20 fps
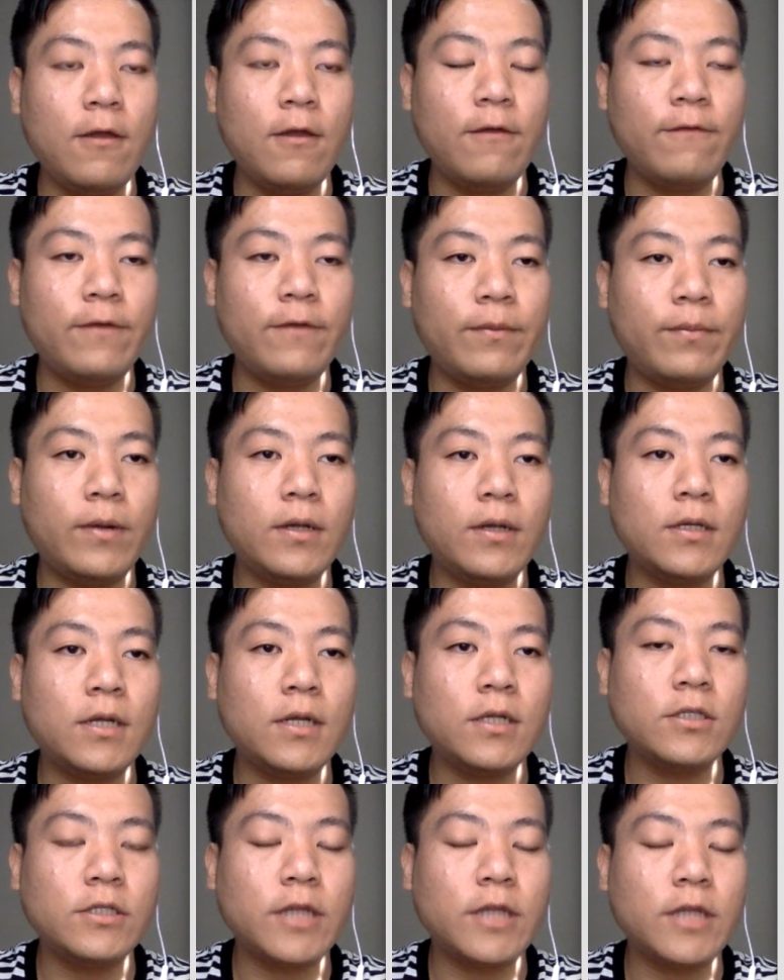
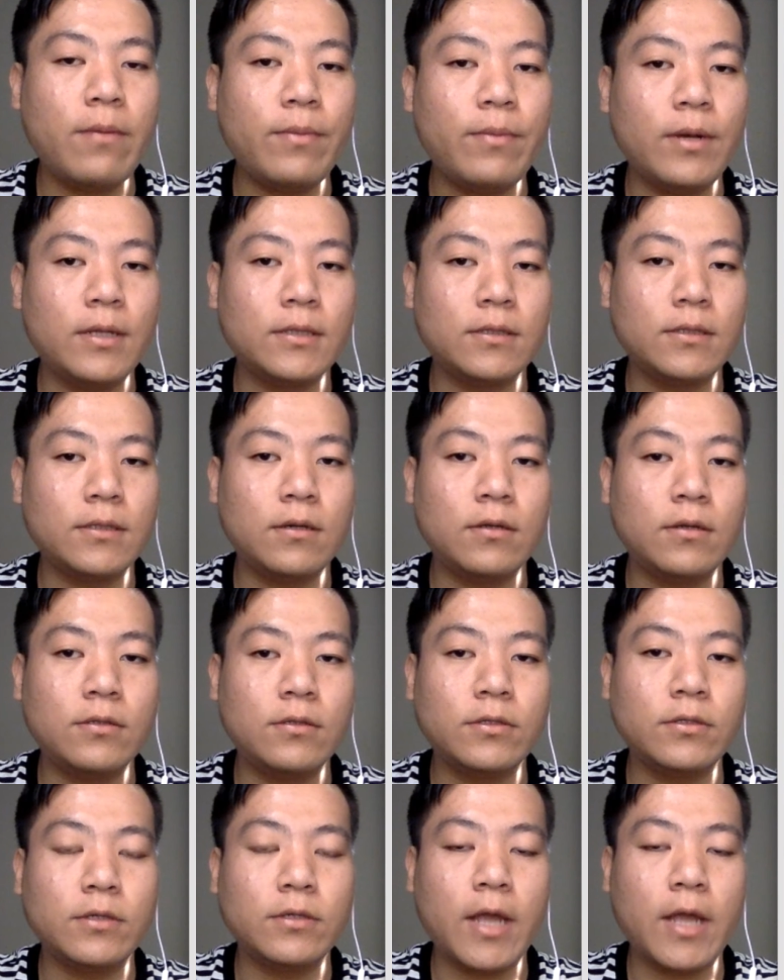Fibonacci numbers
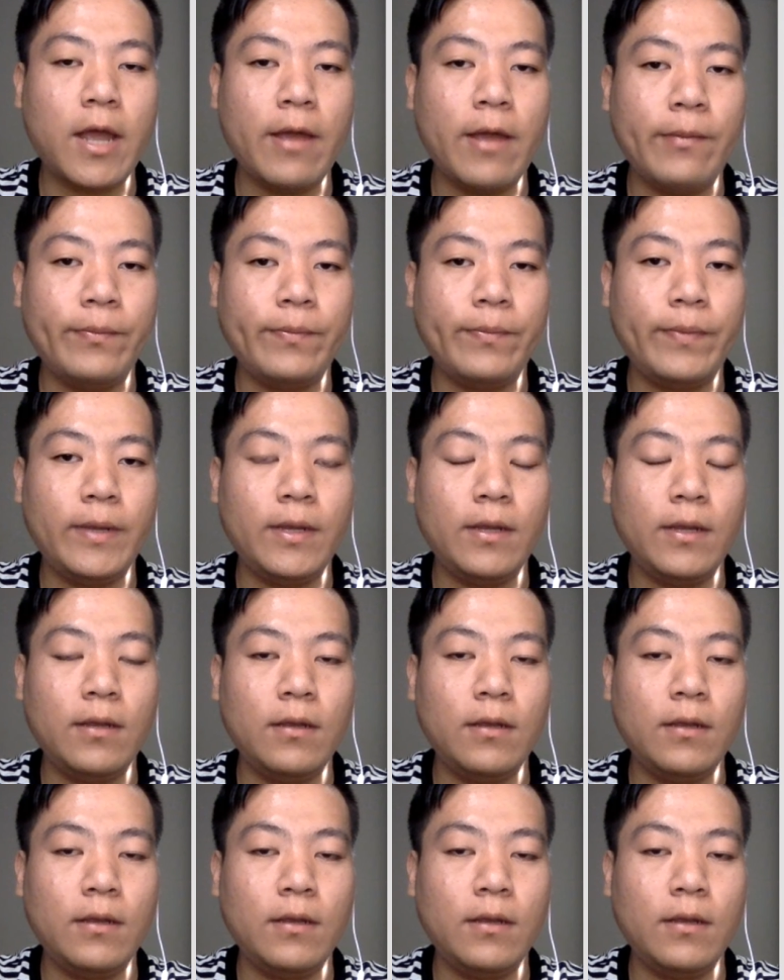also can be